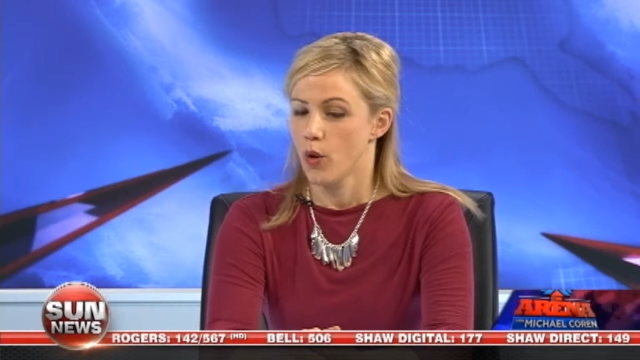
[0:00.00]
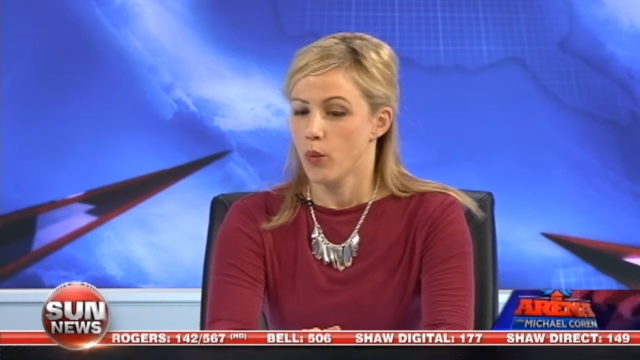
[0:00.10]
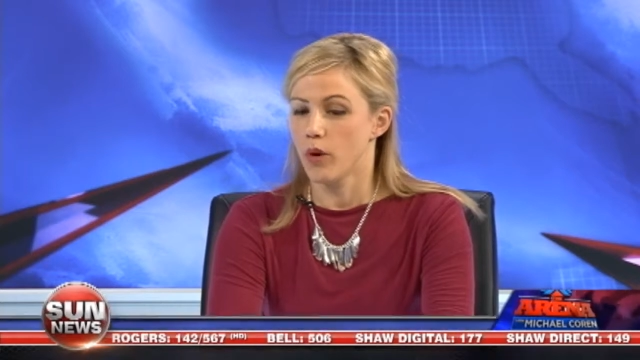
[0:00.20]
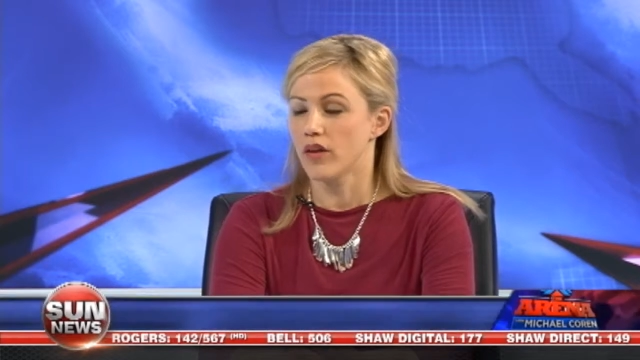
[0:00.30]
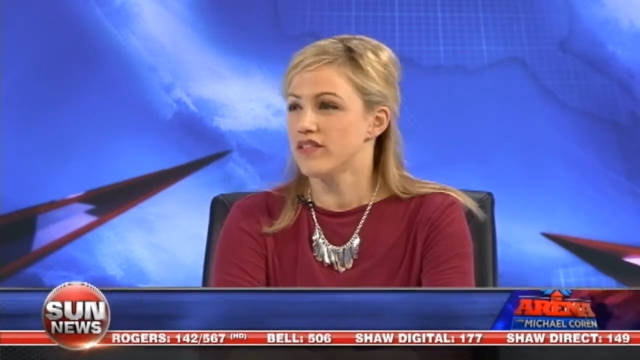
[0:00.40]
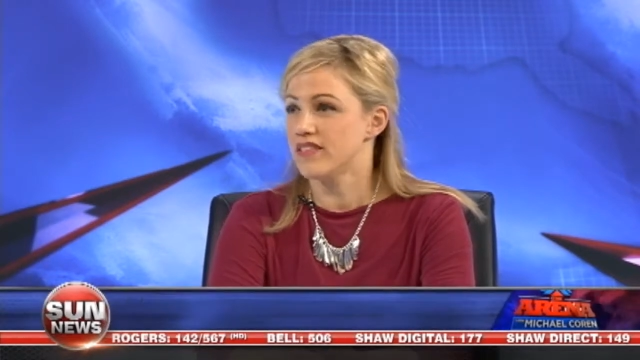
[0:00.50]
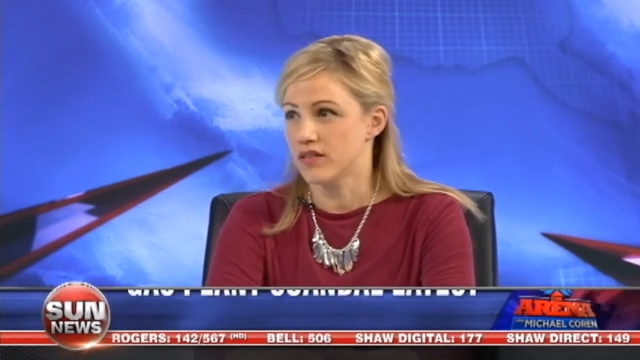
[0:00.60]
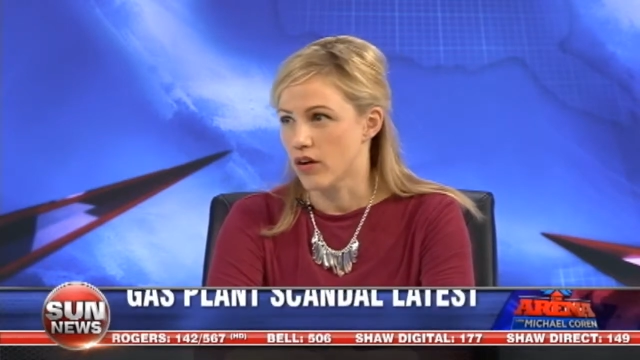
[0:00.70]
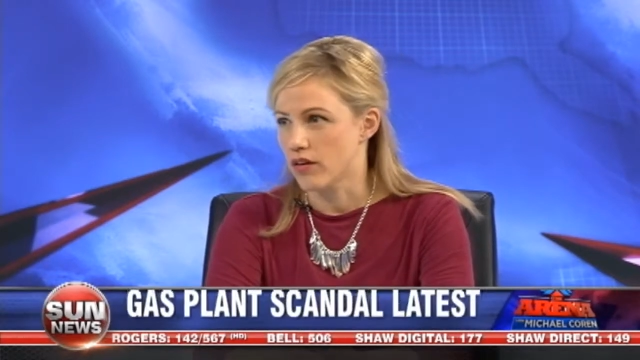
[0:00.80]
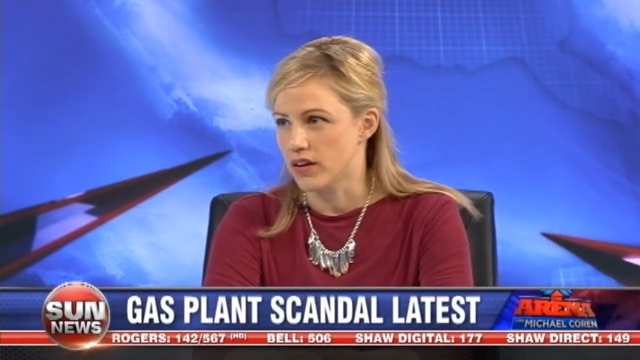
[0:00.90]
Well, this is
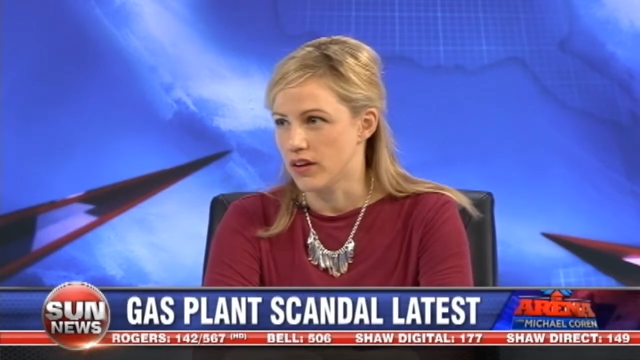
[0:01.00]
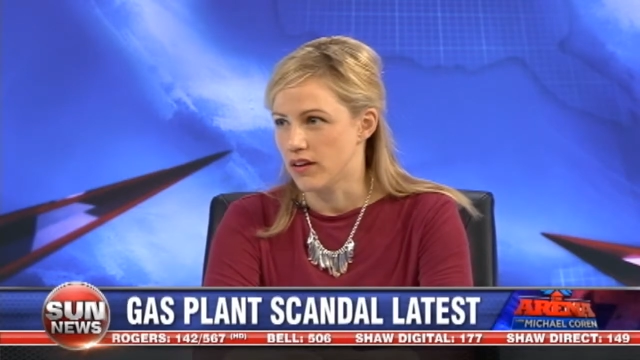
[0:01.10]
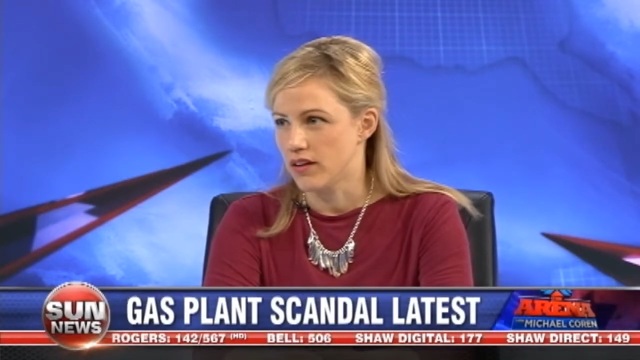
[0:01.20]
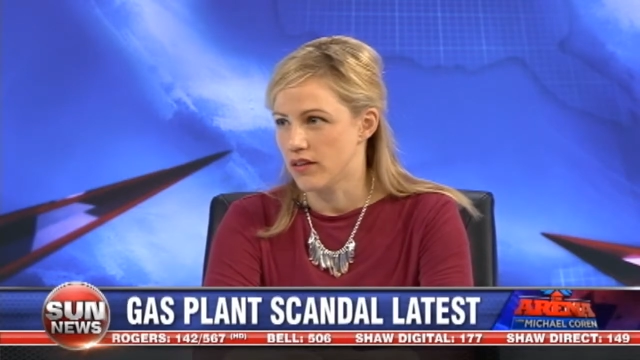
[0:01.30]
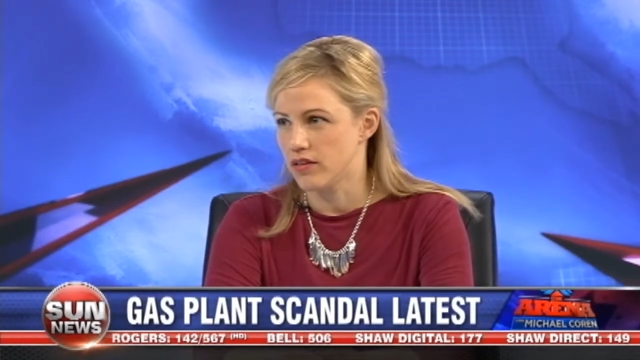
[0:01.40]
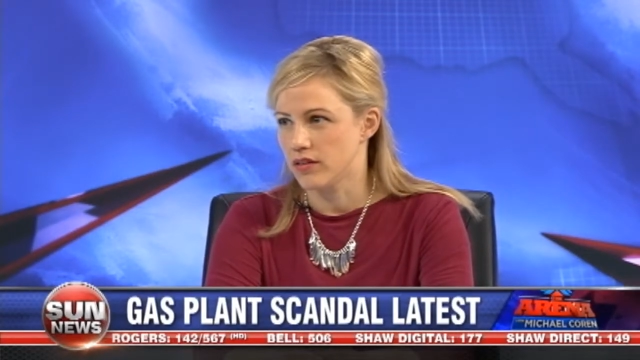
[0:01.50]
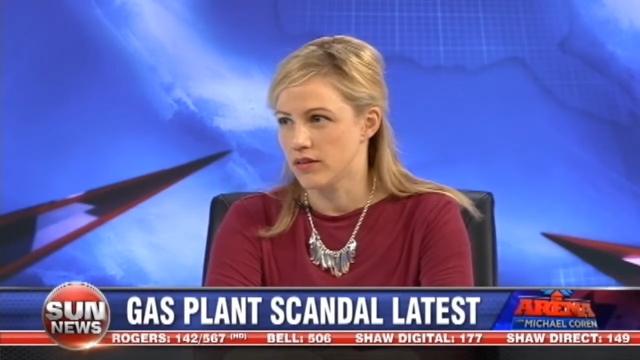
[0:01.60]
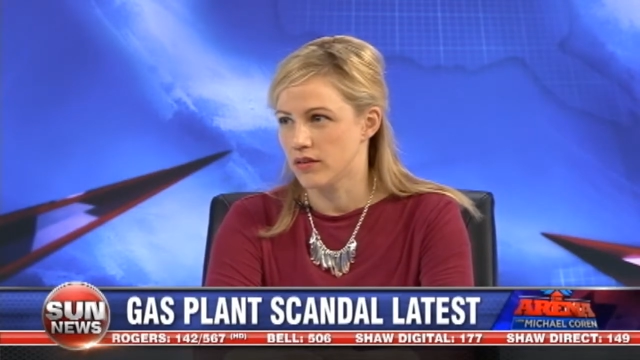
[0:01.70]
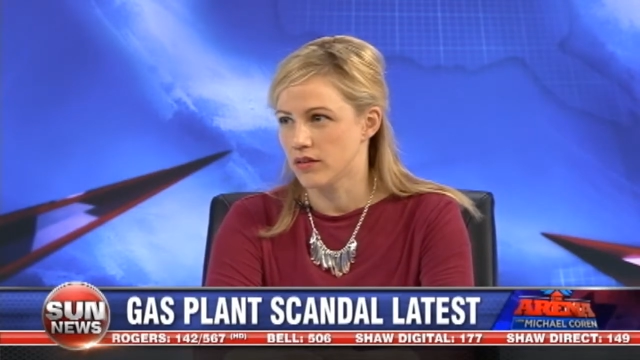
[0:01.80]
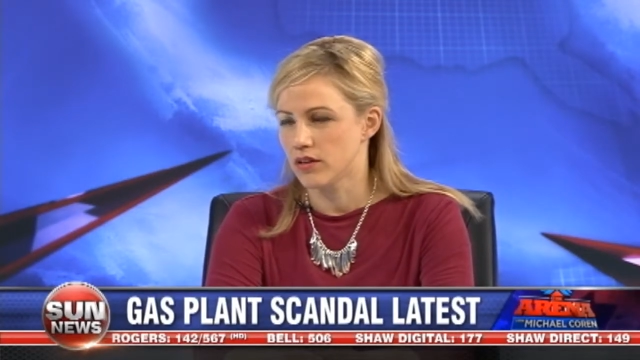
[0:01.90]
already the
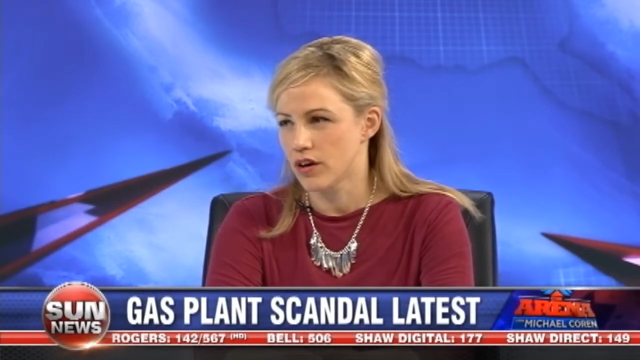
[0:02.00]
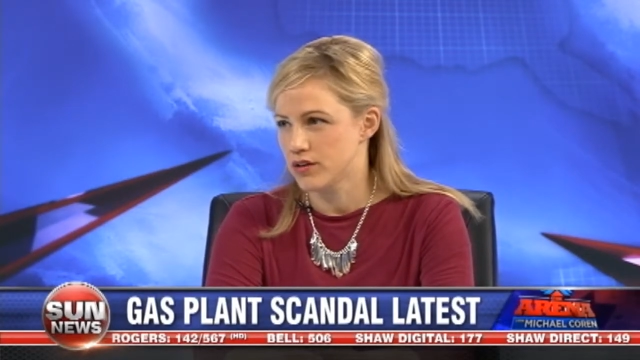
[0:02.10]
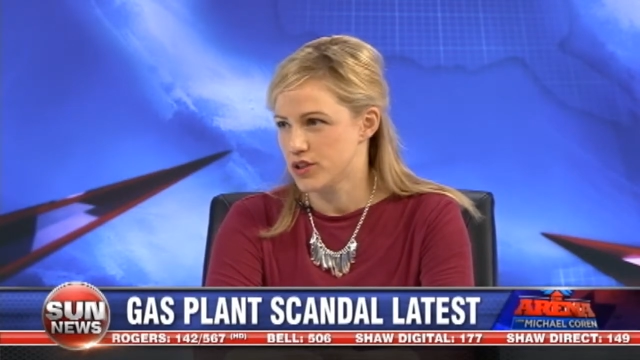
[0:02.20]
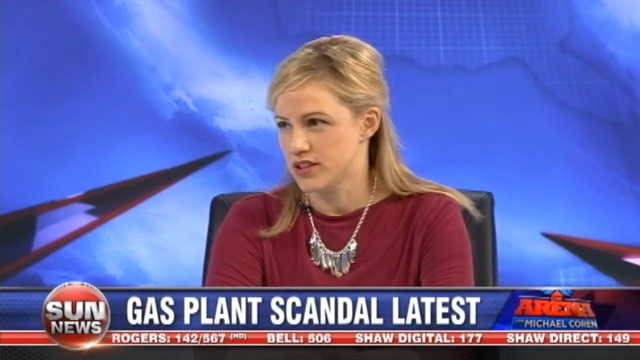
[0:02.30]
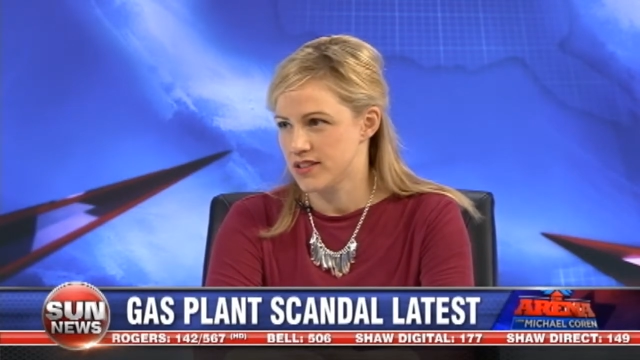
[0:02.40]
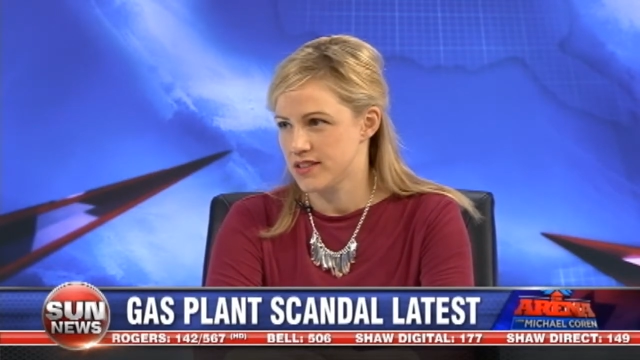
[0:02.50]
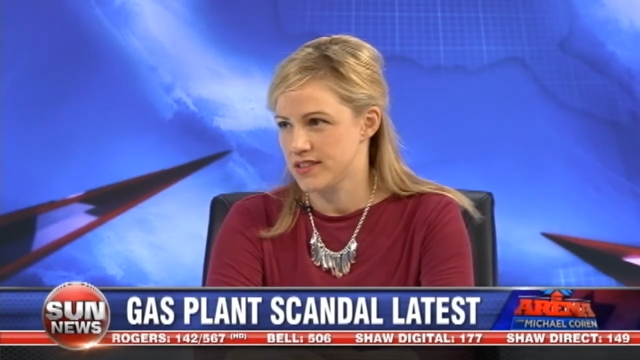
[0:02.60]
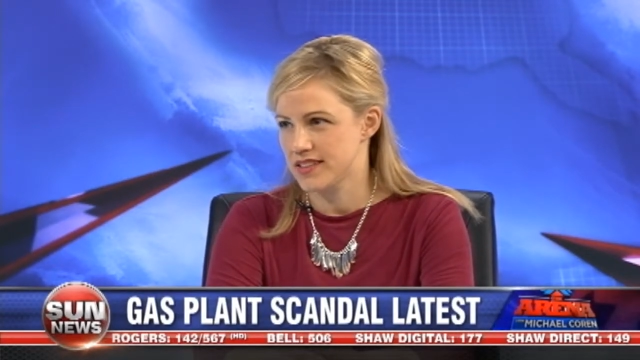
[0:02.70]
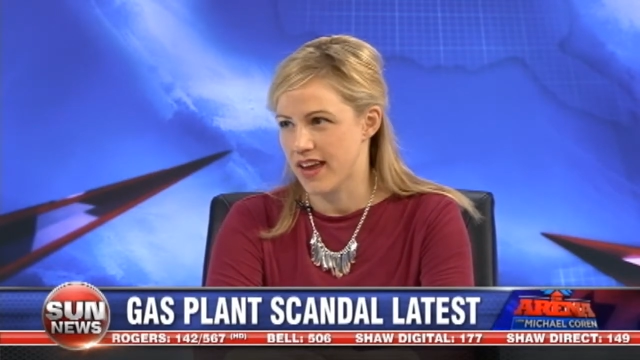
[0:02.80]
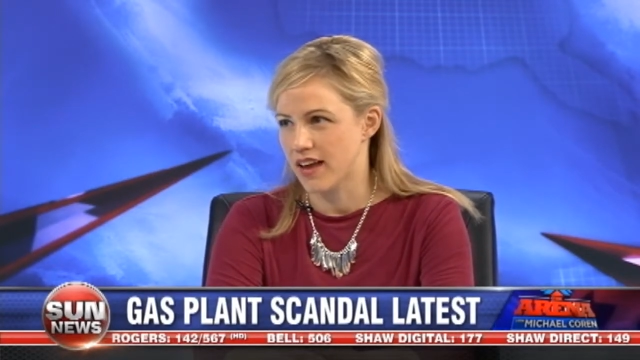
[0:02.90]
largest
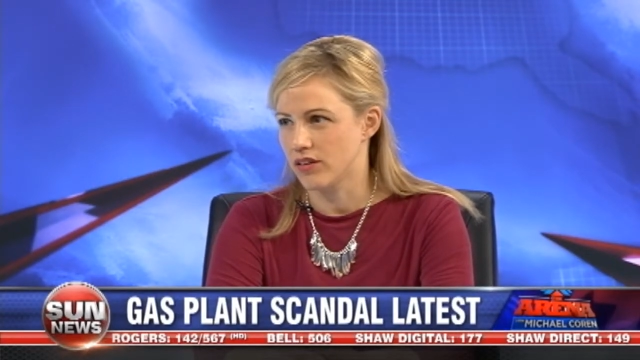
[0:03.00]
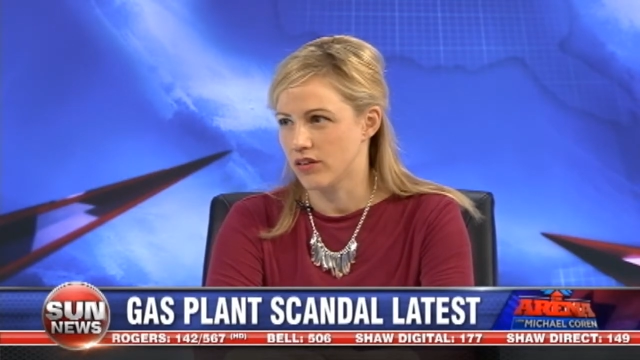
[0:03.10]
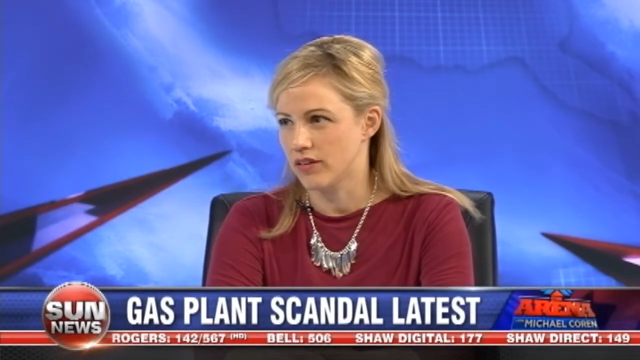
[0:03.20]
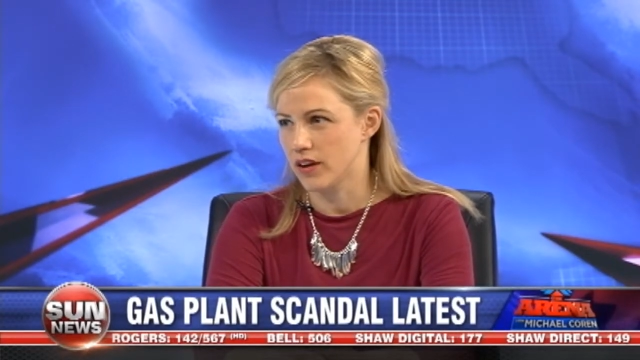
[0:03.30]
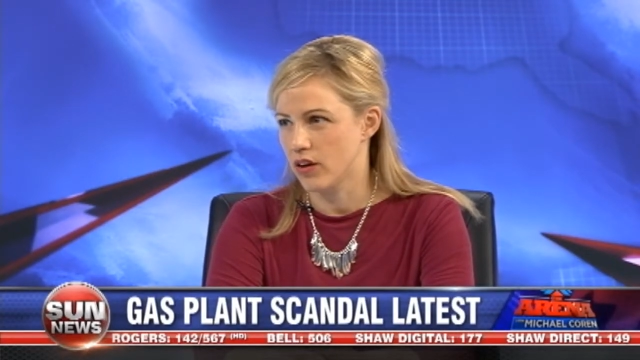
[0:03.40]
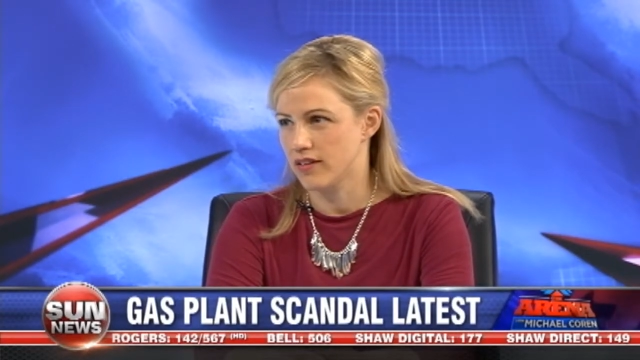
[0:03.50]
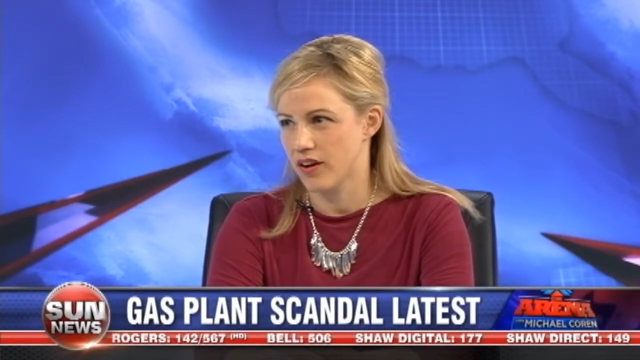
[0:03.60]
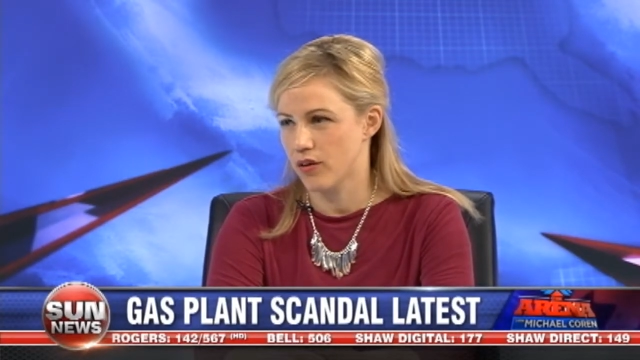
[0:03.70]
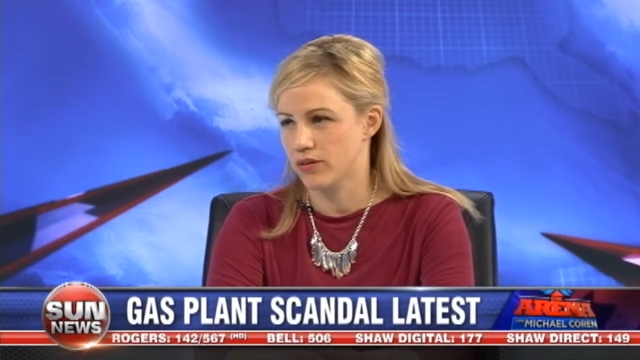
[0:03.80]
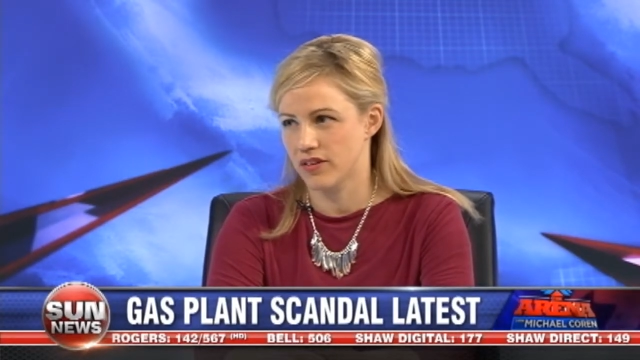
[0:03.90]
scandal in
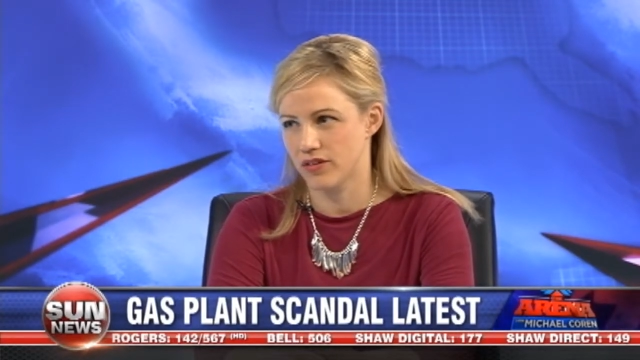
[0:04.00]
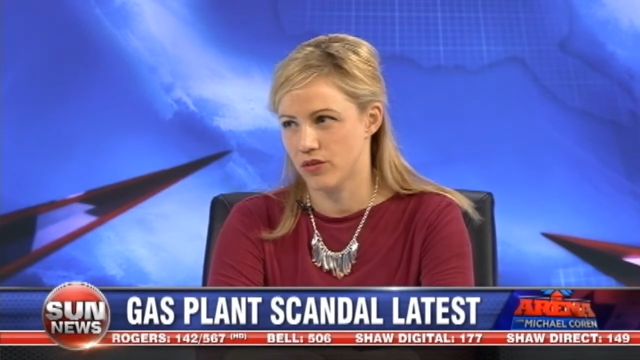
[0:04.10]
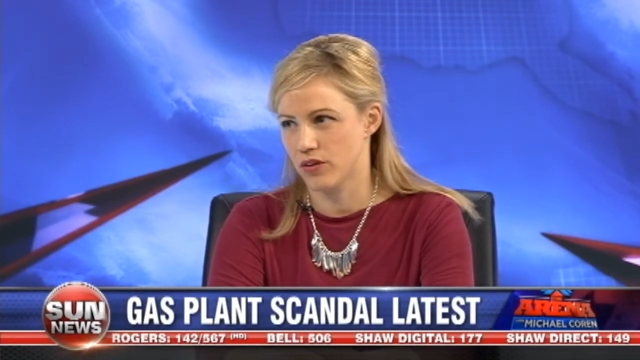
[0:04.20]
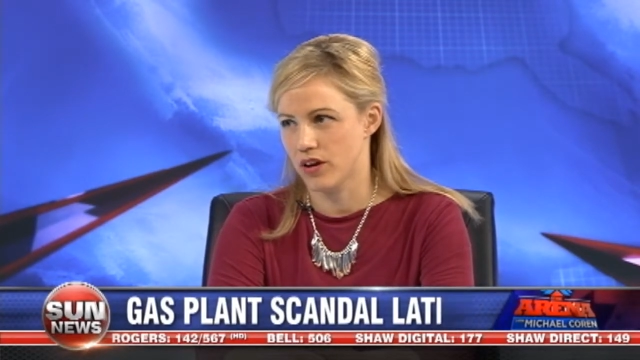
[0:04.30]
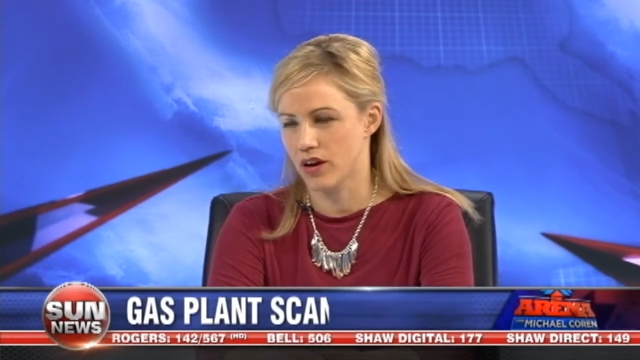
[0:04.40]
Ontario's history,